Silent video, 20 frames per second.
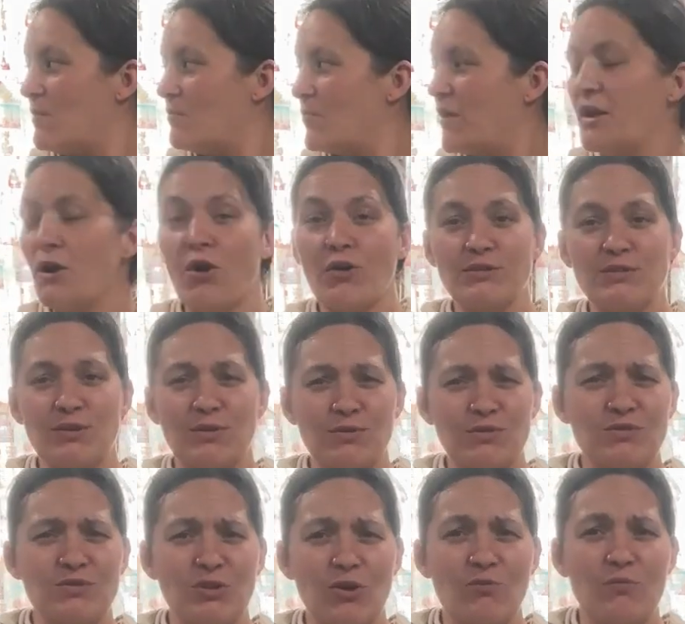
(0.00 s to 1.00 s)
And also,
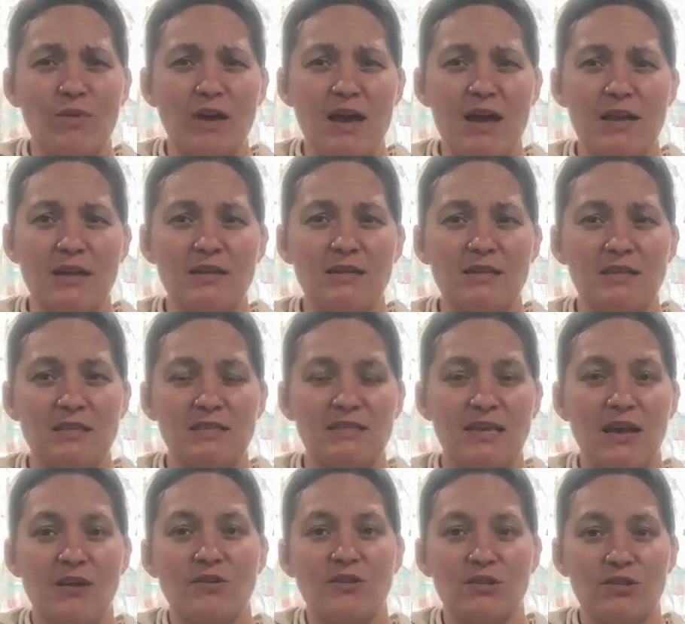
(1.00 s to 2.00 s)
don't mind the
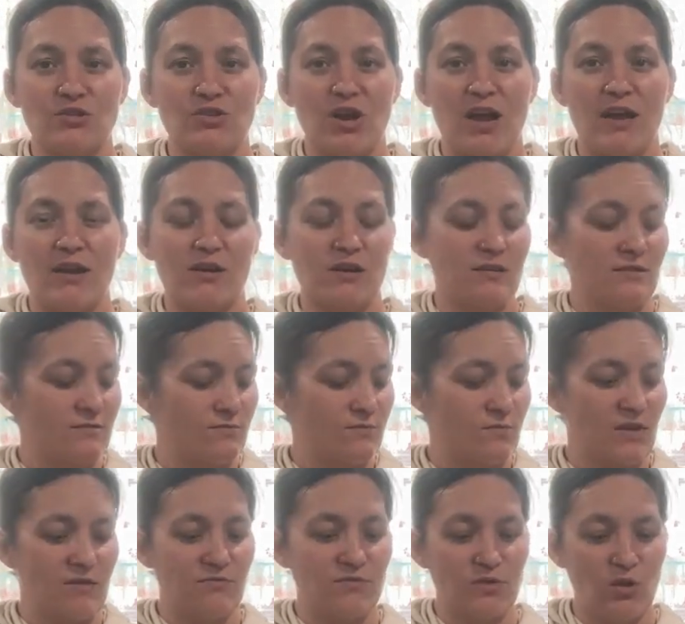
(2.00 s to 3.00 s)
sound of the dryer.
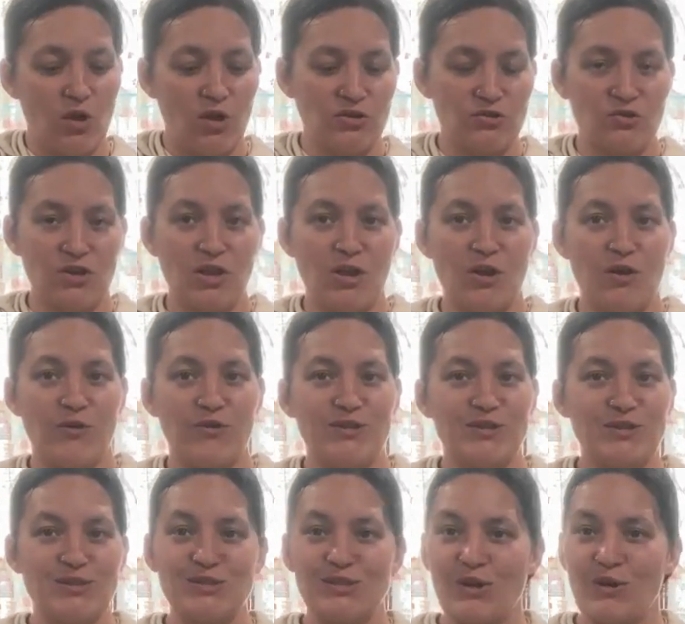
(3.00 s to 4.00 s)
We have laundry
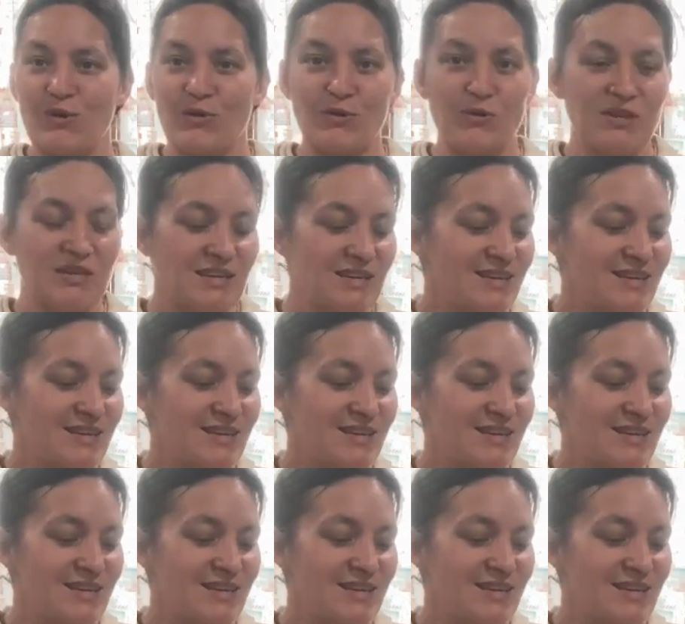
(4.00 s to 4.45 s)
going, so